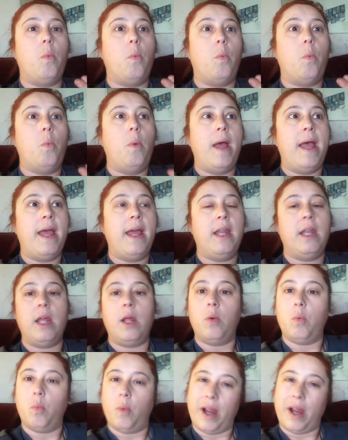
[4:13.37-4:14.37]
when
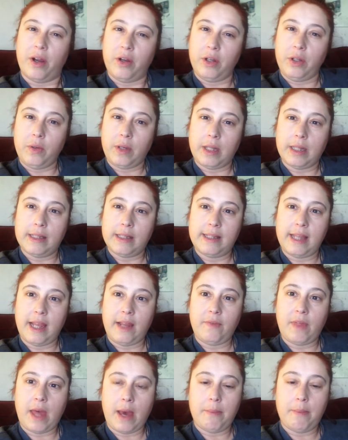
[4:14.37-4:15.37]
and where you can
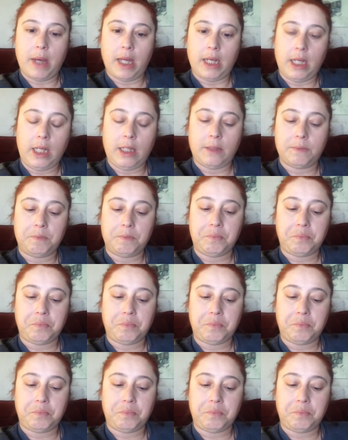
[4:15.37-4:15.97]
save that money